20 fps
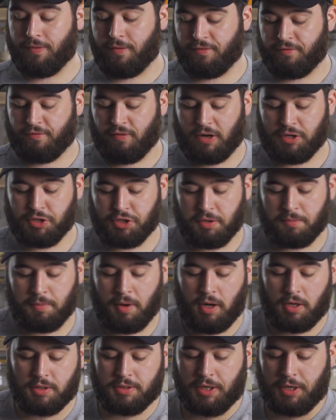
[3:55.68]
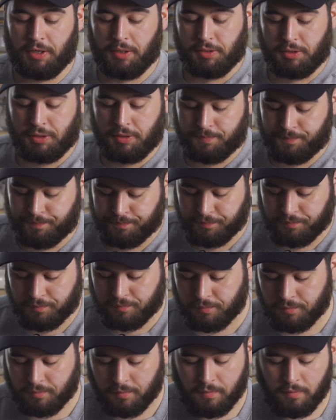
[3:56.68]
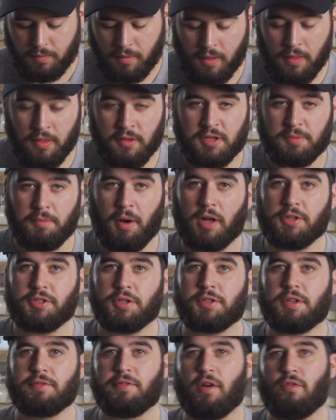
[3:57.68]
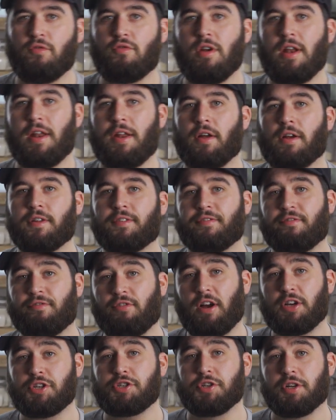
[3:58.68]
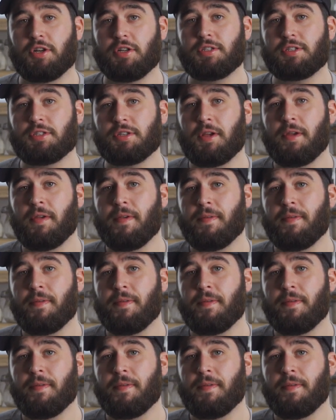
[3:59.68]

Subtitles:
the fresh tomatoes. The tomatoes give it a really nice freshness,